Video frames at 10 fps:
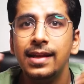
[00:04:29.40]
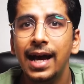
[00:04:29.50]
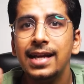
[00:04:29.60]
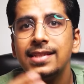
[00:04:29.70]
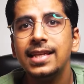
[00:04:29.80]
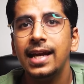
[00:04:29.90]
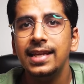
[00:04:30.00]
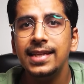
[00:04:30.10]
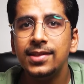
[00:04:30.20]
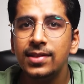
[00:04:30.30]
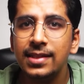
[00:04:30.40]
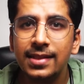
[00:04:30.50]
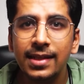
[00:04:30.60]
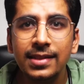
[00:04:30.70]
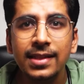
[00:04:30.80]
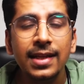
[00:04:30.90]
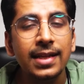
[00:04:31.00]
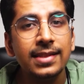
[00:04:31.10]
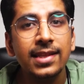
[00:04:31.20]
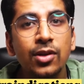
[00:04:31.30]
the last thing i need to discuss
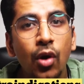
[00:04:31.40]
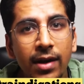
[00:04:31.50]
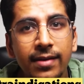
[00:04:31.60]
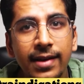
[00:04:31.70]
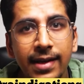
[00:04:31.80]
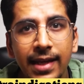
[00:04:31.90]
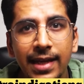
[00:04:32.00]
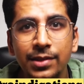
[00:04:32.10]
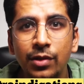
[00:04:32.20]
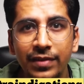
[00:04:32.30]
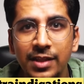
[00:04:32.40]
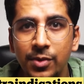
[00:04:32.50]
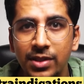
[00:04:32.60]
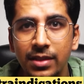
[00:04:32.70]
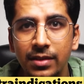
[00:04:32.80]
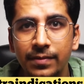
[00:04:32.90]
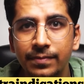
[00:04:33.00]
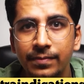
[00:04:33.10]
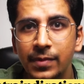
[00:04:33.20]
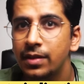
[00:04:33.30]
is the contraindication of this procedure
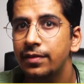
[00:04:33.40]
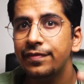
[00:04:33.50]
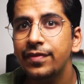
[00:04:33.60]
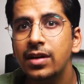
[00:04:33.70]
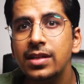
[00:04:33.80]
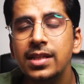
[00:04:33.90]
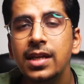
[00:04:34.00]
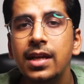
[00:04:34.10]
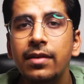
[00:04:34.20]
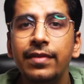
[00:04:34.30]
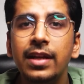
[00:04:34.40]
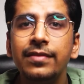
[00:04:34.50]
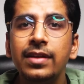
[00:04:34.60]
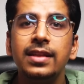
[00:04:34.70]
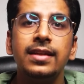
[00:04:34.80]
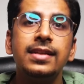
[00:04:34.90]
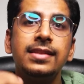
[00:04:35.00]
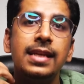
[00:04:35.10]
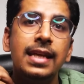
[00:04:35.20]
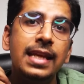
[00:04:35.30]
the first whenever there
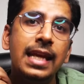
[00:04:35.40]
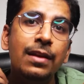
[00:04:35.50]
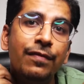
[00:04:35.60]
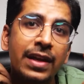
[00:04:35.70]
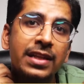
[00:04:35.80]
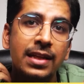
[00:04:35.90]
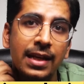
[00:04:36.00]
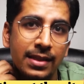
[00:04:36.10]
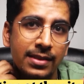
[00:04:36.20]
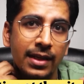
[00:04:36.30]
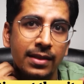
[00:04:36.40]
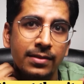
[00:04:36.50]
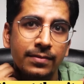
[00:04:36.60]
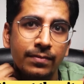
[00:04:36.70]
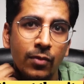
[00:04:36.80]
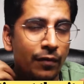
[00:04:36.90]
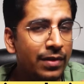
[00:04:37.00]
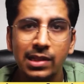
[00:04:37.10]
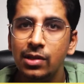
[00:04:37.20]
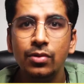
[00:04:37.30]
is any infection at the site
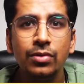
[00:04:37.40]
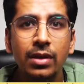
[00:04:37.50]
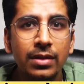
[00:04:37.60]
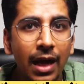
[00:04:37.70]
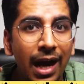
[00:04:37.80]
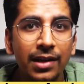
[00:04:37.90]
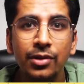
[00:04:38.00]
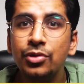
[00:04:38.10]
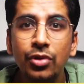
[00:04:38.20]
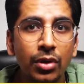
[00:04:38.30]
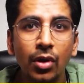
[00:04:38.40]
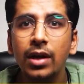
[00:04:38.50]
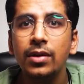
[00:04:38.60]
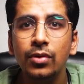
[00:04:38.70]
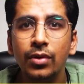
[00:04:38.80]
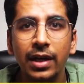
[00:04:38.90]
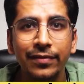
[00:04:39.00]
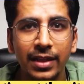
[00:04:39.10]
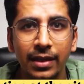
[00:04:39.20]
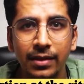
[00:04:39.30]
obviously you can't you should not go
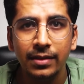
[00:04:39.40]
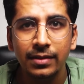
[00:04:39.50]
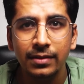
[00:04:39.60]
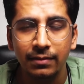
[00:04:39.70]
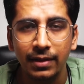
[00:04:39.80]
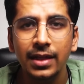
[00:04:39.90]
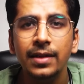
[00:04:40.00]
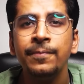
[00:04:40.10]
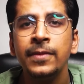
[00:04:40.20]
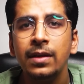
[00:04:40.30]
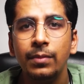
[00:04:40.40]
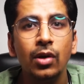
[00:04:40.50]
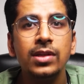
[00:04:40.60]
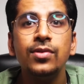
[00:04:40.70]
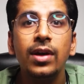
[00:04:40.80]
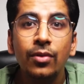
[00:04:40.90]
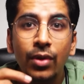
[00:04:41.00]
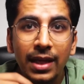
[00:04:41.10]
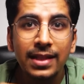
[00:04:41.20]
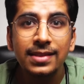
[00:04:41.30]
ahead with it right because you are
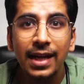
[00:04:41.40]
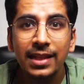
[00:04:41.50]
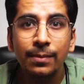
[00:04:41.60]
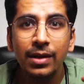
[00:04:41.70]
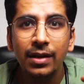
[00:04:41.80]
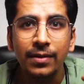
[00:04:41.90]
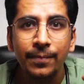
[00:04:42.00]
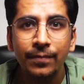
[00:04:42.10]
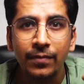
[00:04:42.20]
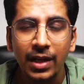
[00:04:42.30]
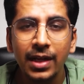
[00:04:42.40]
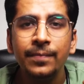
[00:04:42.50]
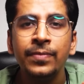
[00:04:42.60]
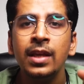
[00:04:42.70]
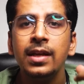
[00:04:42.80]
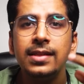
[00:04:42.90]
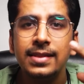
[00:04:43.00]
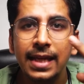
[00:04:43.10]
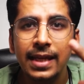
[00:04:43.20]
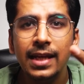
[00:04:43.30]
going inside the blood right
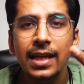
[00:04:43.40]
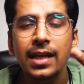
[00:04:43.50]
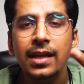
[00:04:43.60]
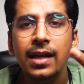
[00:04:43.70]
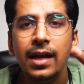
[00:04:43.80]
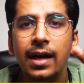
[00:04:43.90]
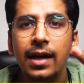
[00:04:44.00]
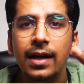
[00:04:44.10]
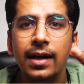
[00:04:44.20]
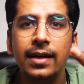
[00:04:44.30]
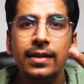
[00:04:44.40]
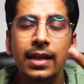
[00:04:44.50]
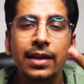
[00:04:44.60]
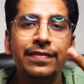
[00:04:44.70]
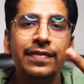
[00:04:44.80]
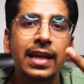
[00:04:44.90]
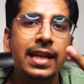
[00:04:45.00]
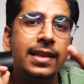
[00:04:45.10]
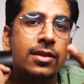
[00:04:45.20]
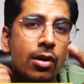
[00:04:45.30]
secondly uh, if
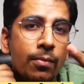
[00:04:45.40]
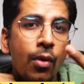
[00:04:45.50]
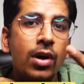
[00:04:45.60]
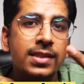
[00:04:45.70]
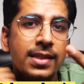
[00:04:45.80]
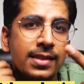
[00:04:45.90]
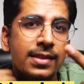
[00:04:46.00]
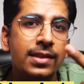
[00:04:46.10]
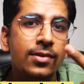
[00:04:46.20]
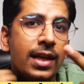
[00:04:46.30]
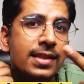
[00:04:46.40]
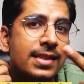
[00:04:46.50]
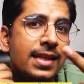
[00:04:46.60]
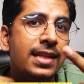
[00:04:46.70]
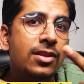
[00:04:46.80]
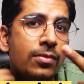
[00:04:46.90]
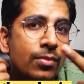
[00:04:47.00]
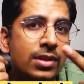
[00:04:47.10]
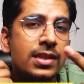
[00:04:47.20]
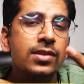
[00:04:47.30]
any thrombosis you can see any
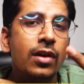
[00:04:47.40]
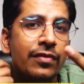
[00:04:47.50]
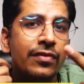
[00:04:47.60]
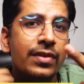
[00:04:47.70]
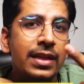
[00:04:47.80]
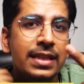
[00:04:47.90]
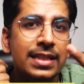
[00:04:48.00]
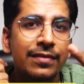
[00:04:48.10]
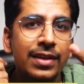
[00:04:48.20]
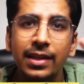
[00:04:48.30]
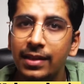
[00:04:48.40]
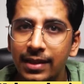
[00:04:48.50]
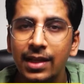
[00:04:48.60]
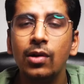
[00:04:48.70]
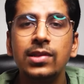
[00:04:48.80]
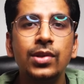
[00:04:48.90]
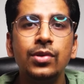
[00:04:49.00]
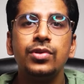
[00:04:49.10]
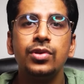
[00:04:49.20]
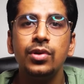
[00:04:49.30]
thrombosis of ejv then also
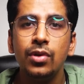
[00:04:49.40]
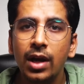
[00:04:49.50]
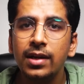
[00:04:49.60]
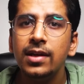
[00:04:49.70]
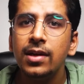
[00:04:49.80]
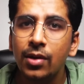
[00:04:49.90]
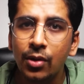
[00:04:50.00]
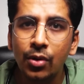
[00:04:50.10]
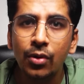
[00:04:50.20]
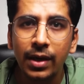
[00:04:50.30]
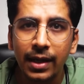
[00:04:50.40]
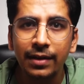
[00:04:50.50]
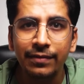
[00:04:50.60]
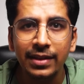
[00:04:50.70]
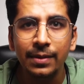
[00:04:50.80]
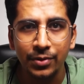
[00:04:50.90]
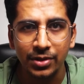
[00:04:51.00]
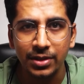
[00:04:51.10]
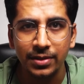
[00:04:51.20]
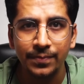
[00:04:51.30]
you should not go ahead with the
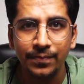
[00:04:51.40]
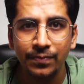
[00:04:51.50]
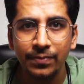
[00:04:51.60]
procedure